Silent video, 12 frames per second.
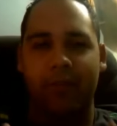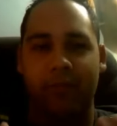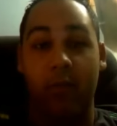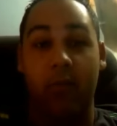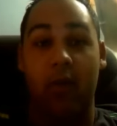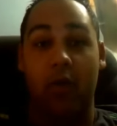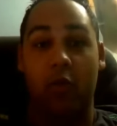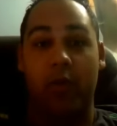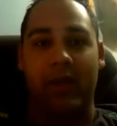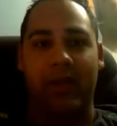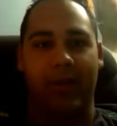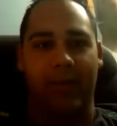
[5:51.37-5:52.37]
Football
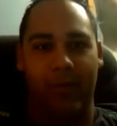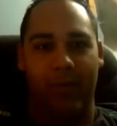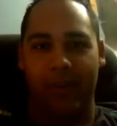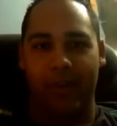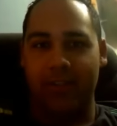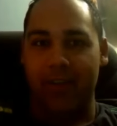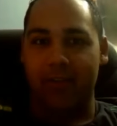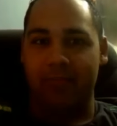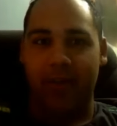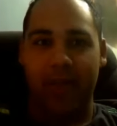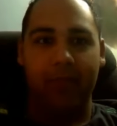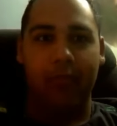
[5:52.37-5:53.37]
Weekly, where we're going to talk
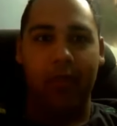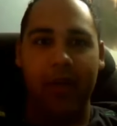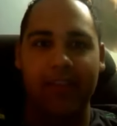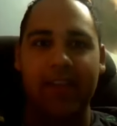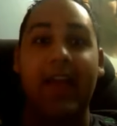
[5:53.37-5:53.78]
Reggae Boys